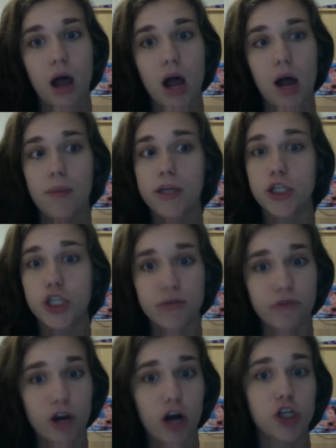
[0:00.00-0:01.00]
and
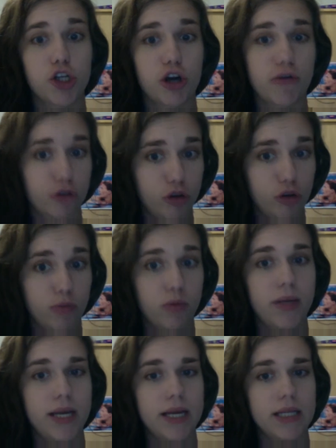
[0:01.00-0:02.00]
JVR and Joffrey Lupo,
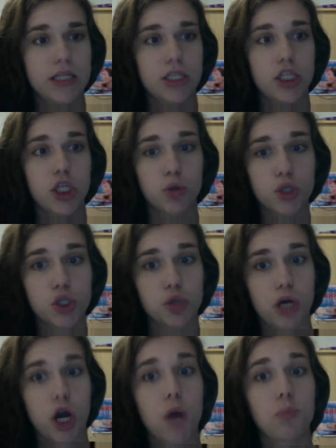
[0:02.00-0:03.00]
because those
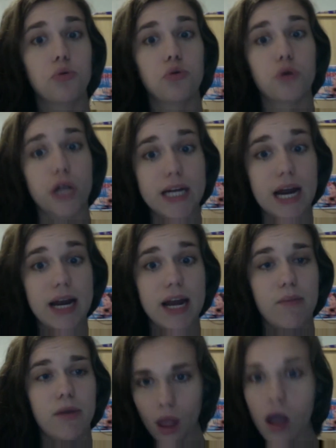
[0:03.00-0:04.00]
three are pretty
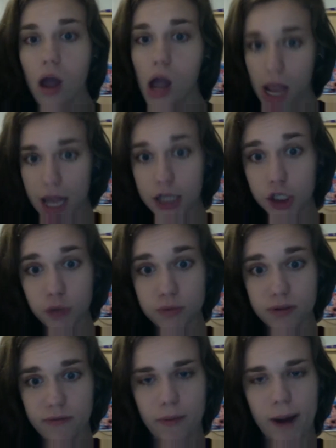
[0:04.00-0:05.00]
dynamic in
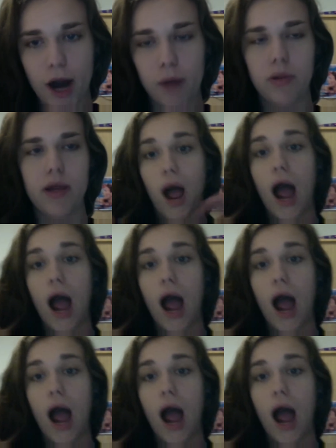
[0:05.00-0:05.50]
terms of the power play.